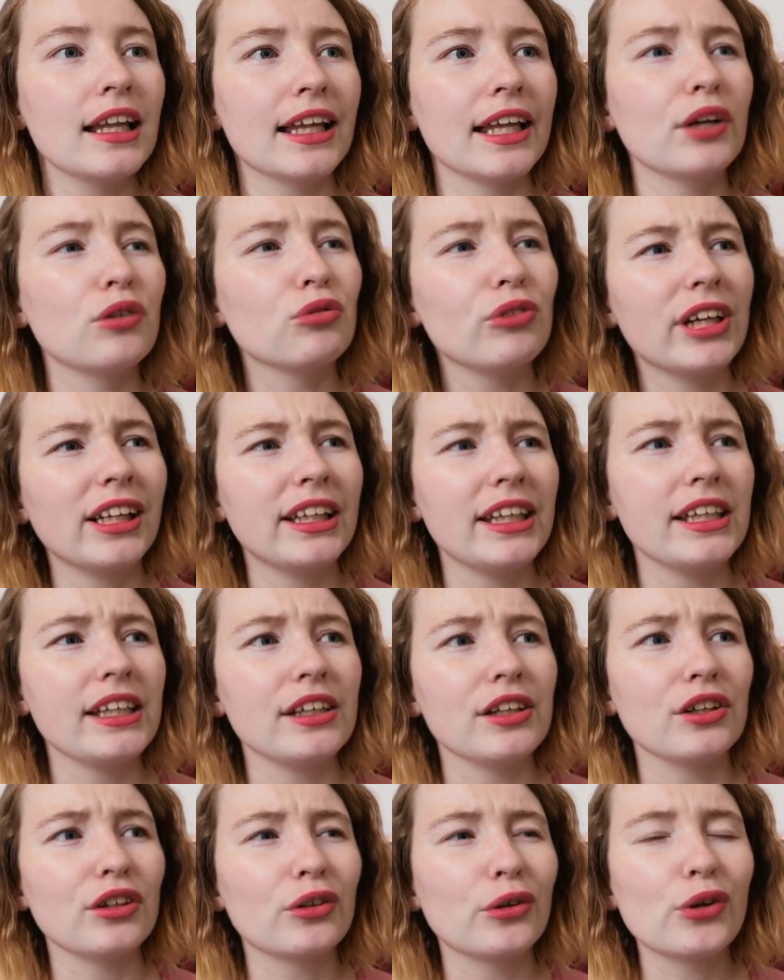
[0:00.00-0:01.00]
like
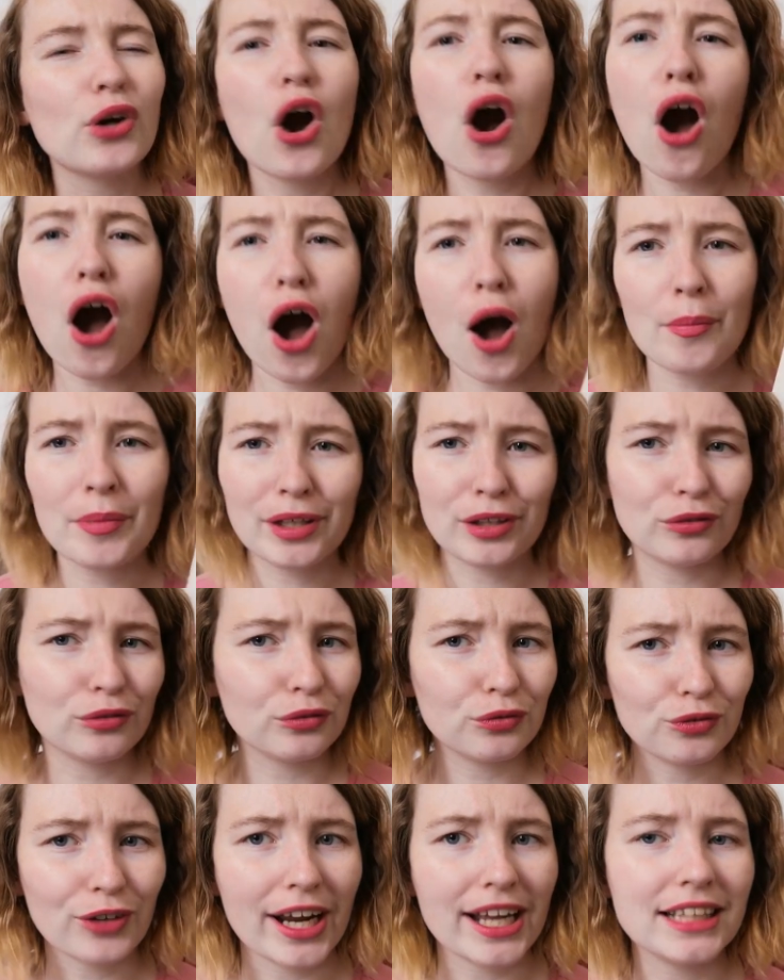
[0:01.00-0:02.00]
really
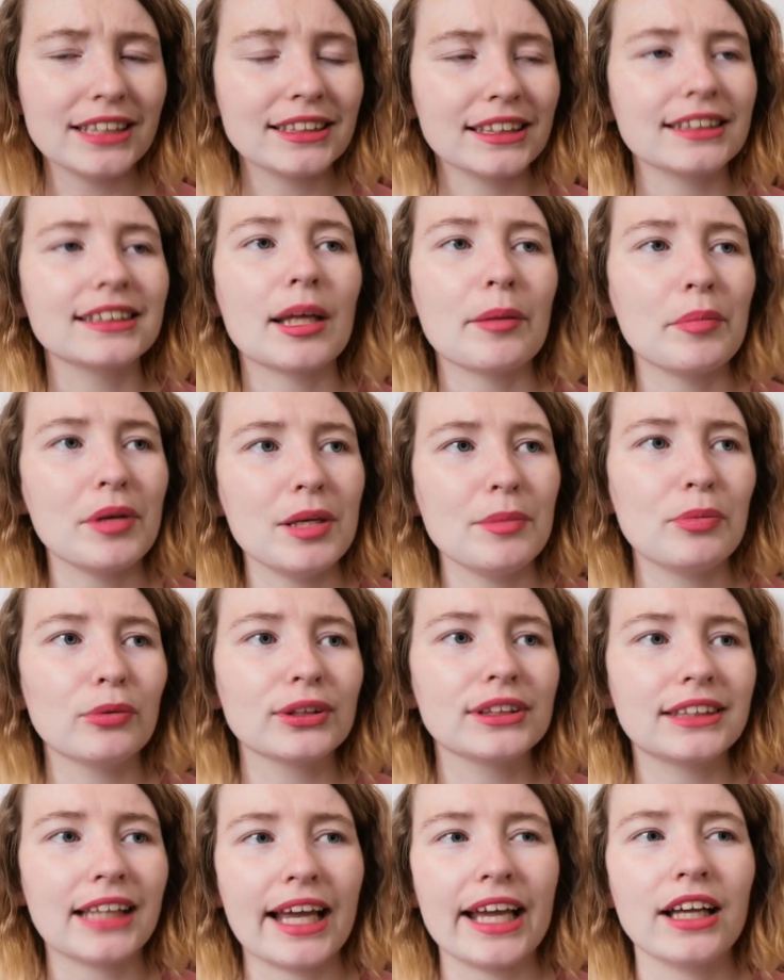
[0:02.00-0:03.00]
common phrases that
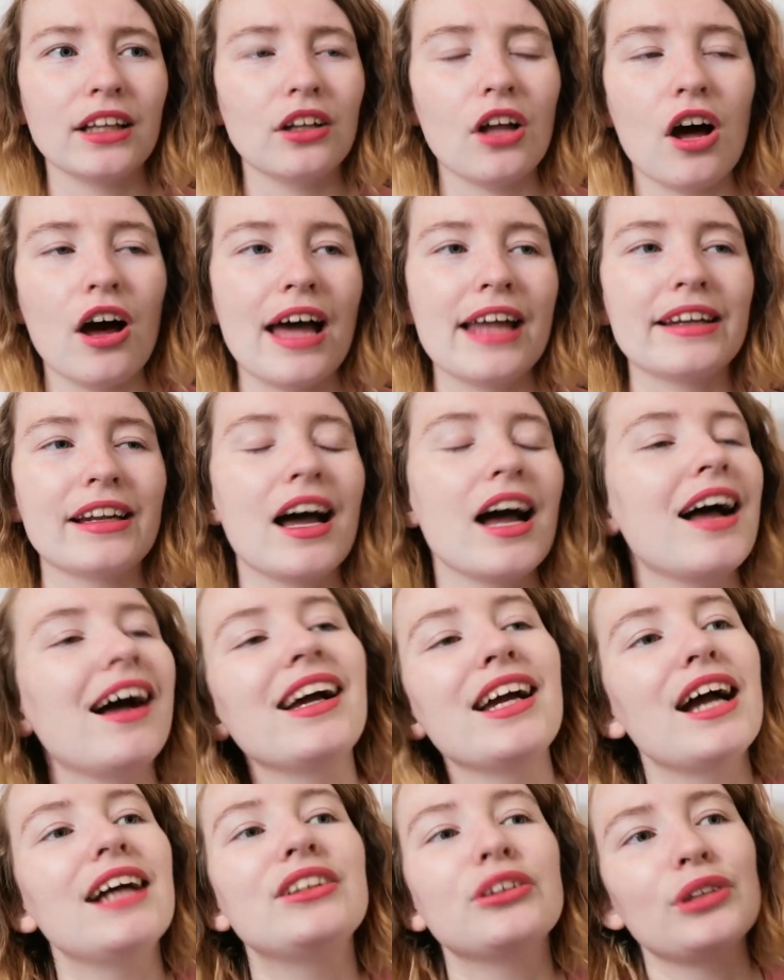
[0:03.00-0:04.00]
people say a lot, and
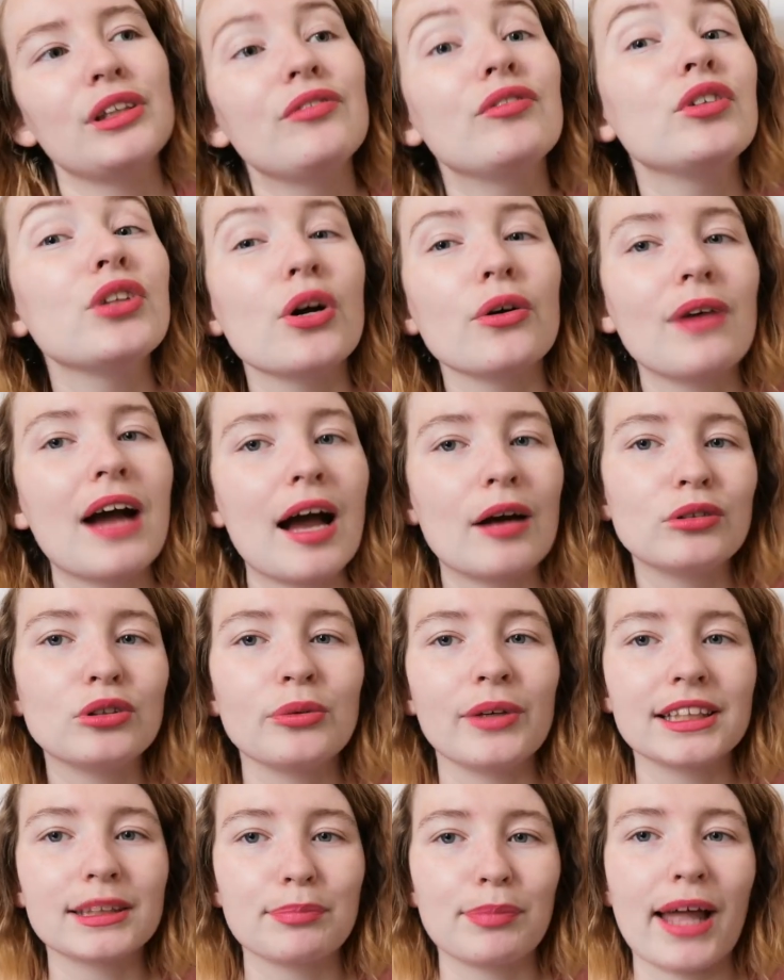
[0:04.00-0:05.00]
I don't even know how
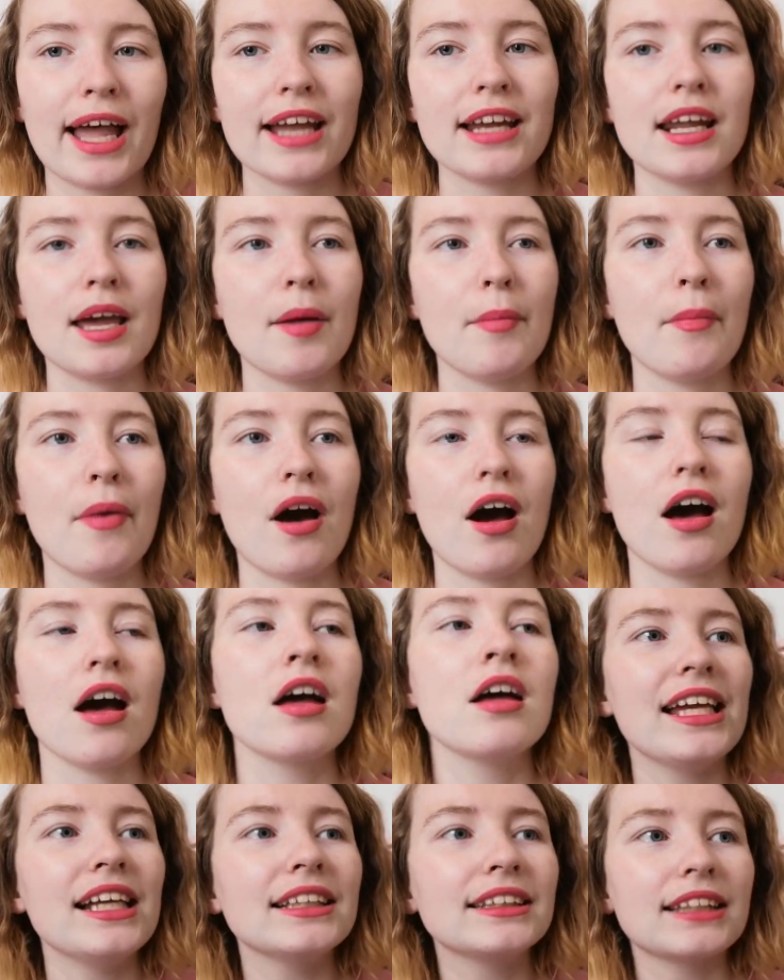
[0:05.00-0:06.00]
to explain it, but
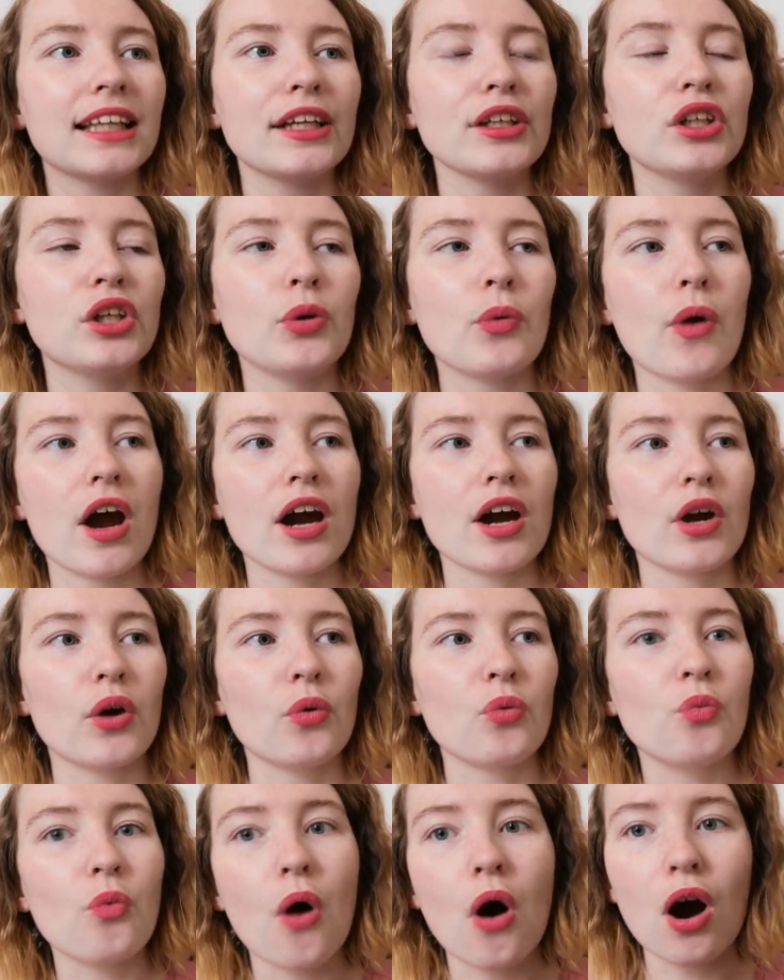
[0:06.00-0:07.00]
it is like you
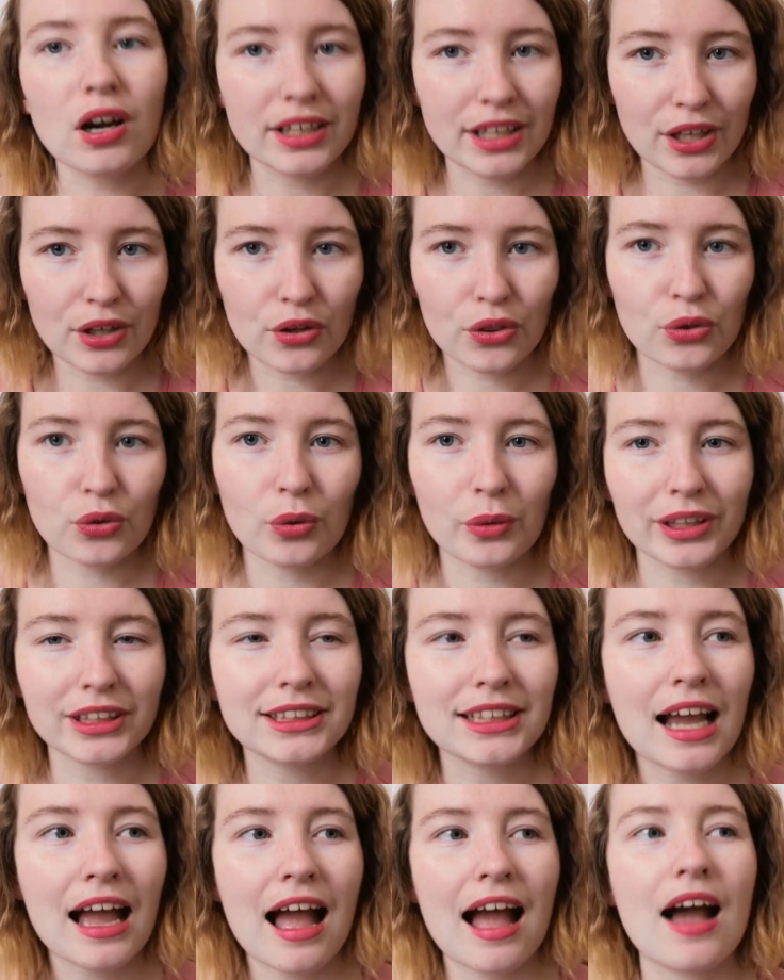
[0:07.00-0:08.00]
are walking through a
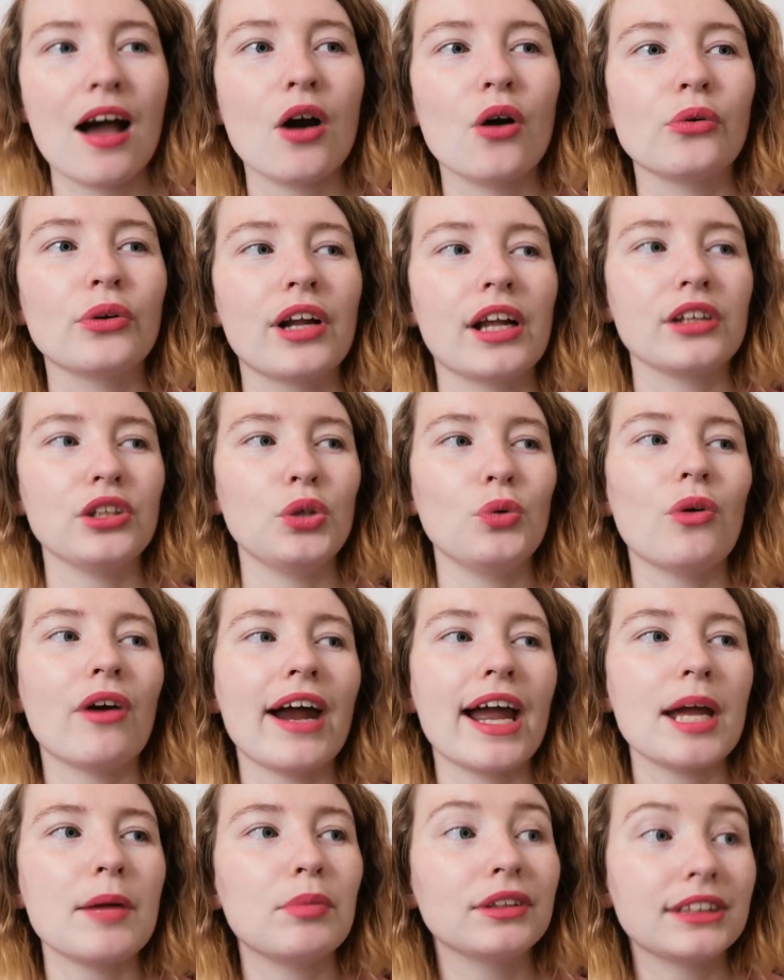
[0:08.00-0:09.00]
town and you are
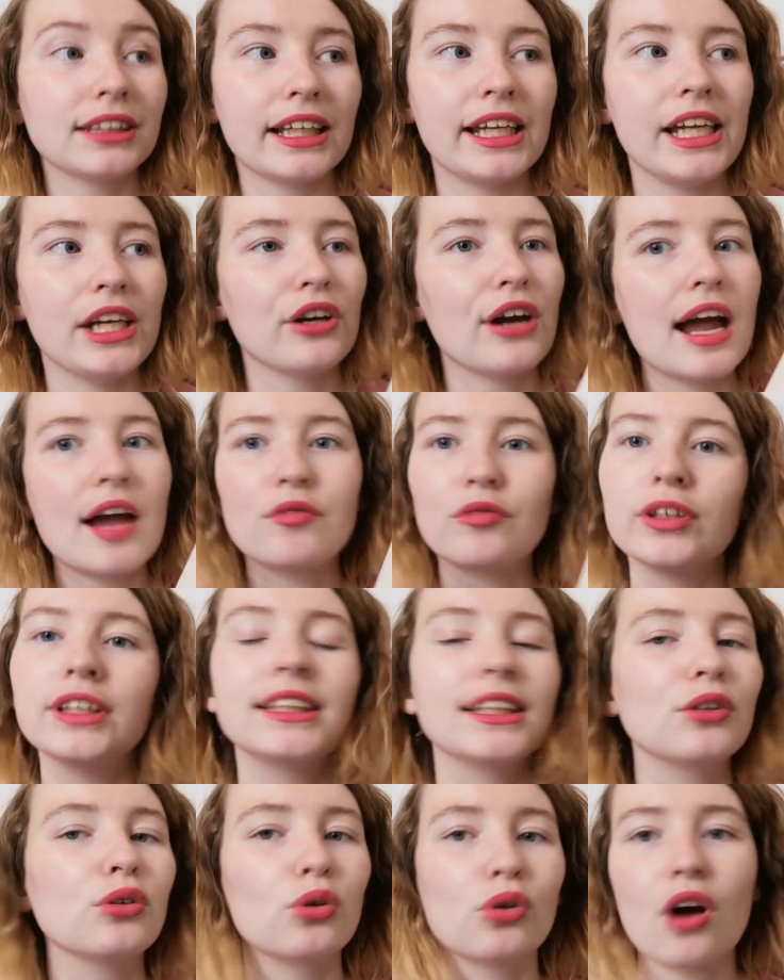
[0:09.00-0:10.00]
able to hear every
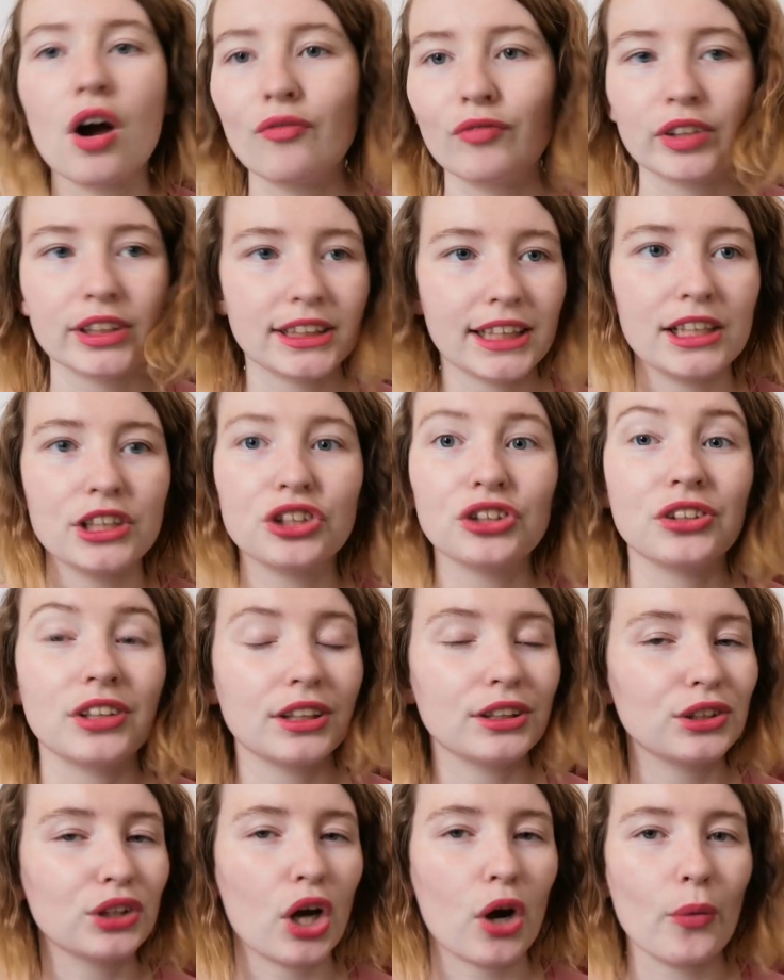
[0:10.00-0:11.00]
single conversation
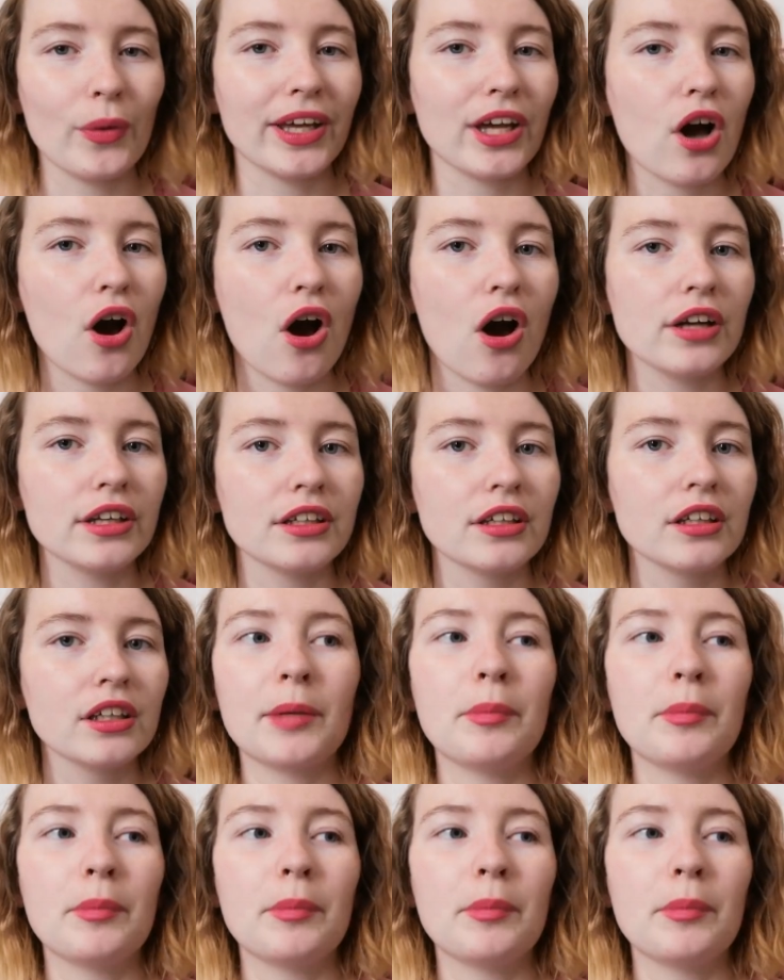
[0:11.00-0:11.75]
that's going on.